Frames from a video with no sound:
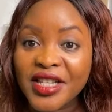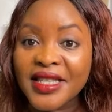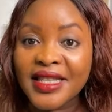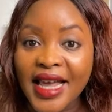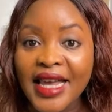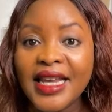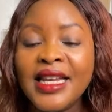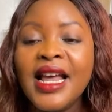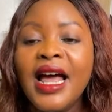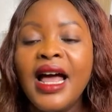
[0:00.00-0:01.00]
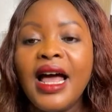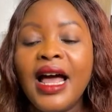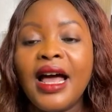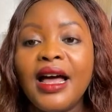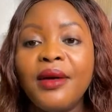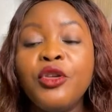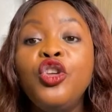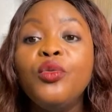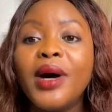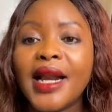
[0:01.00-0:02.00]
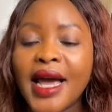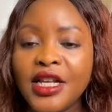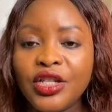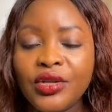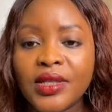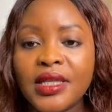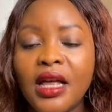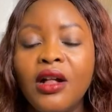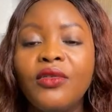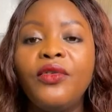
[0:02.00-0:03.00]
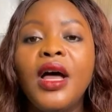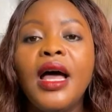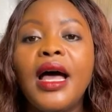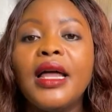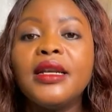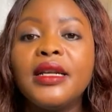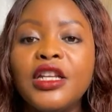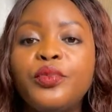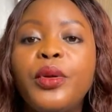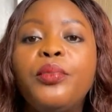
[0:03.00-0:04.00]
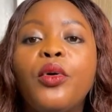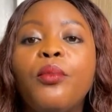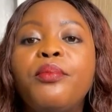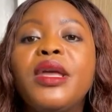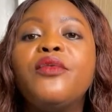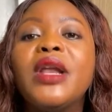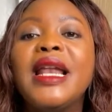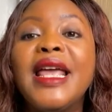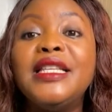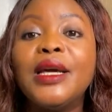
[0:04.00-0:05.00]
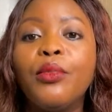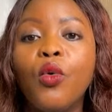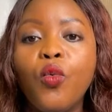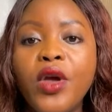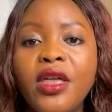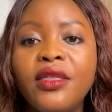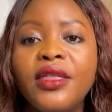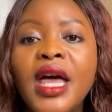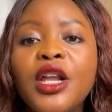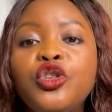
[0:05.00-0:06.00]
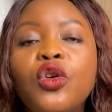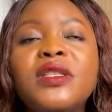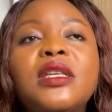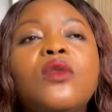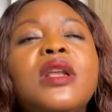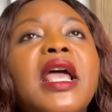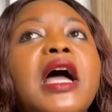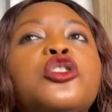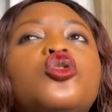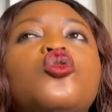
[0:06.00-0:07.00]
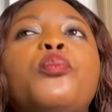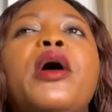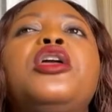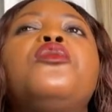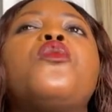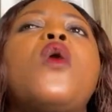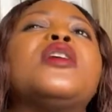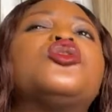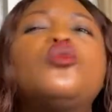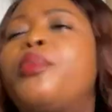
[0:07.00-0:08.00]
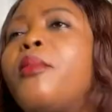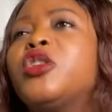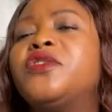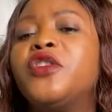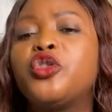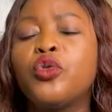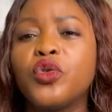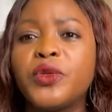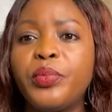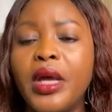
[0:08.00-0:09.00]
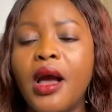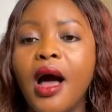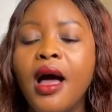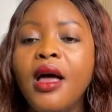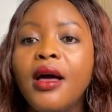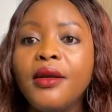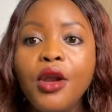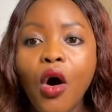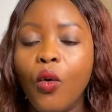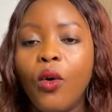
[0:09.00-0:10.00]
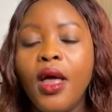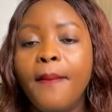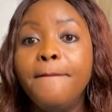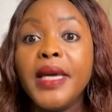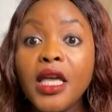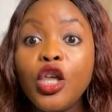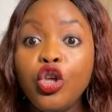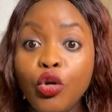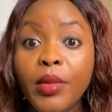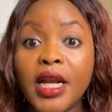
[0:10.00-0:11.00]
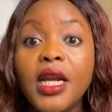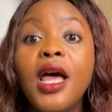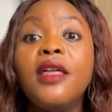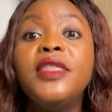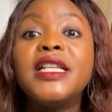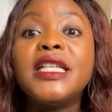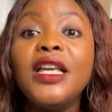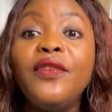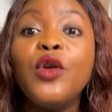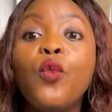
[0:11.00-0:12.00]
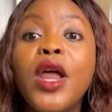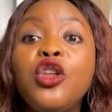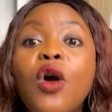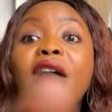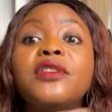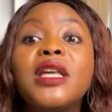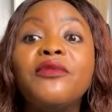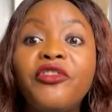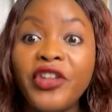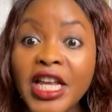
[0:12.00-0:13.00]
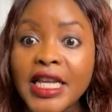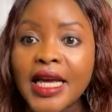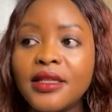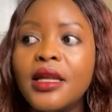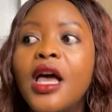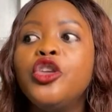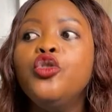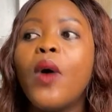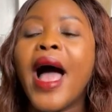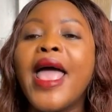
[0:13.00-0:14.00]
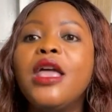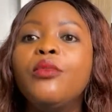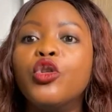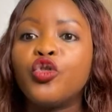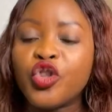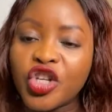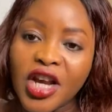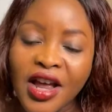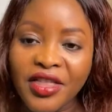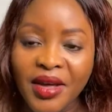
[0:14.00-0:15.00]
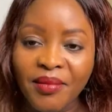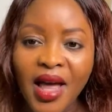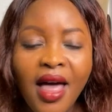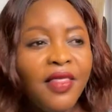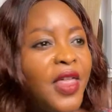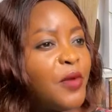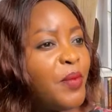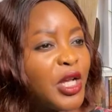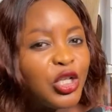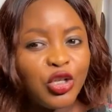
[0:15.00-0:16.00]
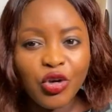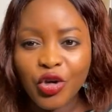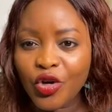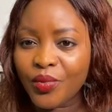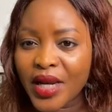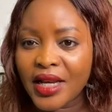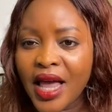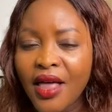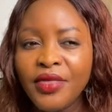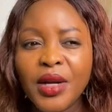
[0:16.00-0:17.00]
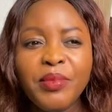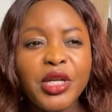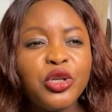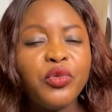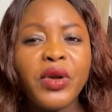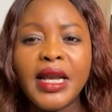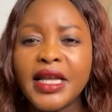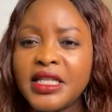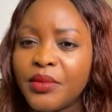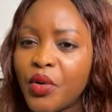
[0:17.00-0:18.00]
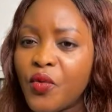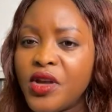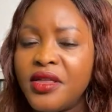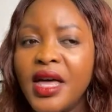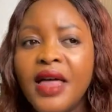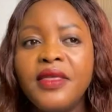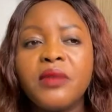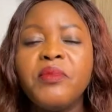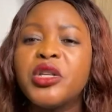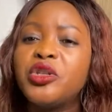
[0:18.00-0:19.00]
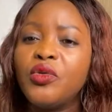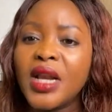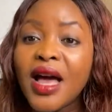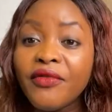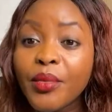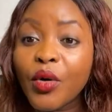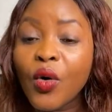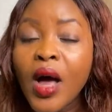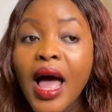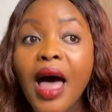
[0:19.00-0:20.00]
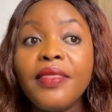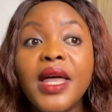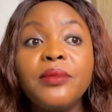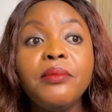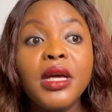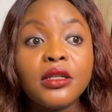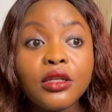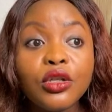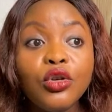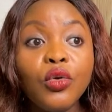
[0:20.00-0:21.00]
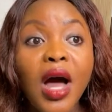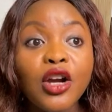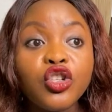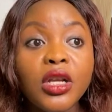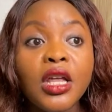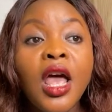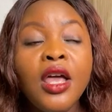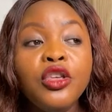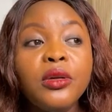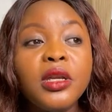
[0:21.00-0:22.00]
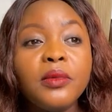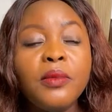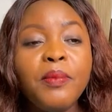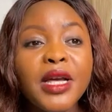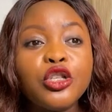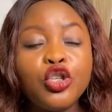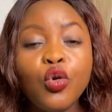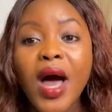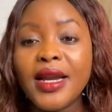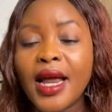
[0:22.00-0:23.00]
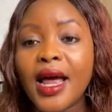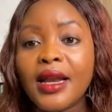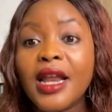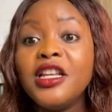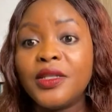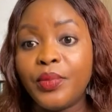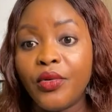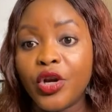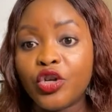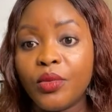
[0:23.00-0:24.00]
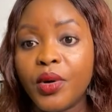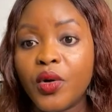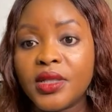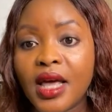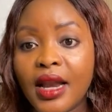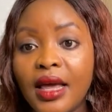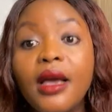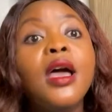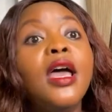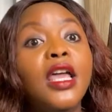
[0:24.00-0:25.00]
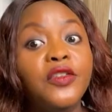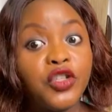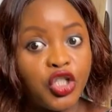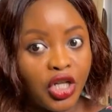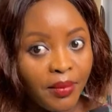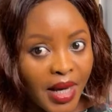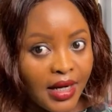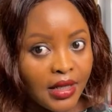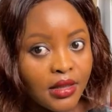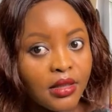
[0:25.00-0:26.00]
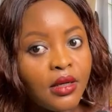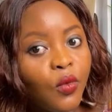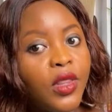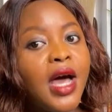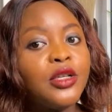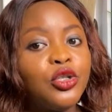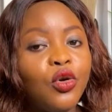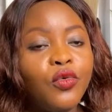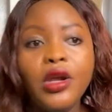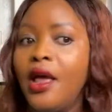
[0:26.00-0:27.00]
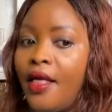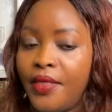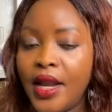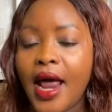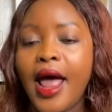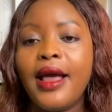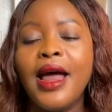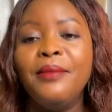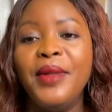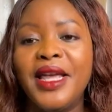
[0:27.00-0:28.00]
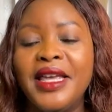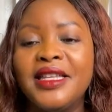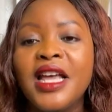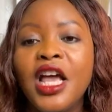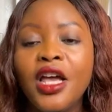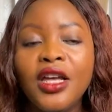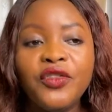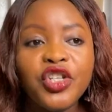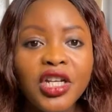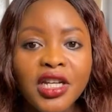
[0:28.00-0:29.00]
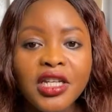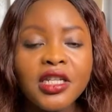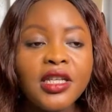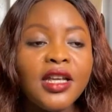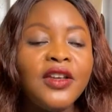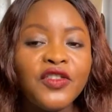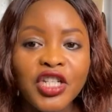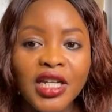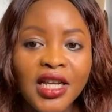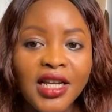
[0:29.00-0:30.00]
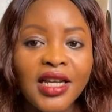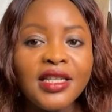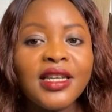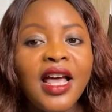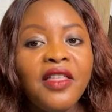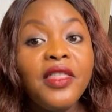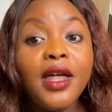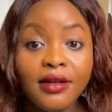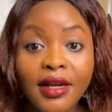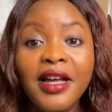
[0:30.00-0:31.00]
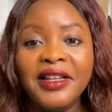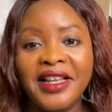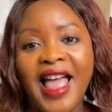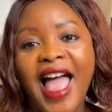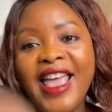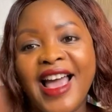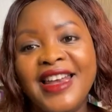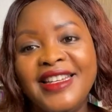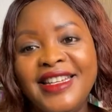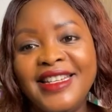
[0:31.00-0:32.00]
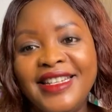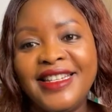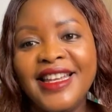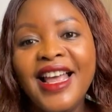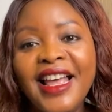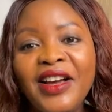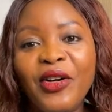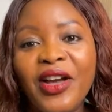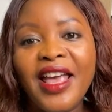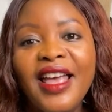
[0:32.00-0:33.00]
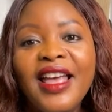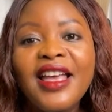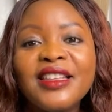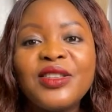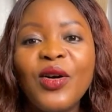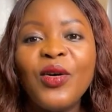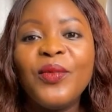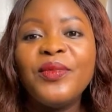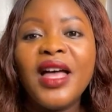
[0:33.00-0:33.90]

said. Humanize yourself and let people be relatable with. Don't sound like a superhero, a super motivational speaker. No, be human, that even when you have some failures, you are able to share them. That makes you human. That makes you relatable with. That makes you lovable. And that makes you actually, it makes you an inspiration, because they're like, if she made it with her story, then I can make it. If she did it, then I can did it. Okay, so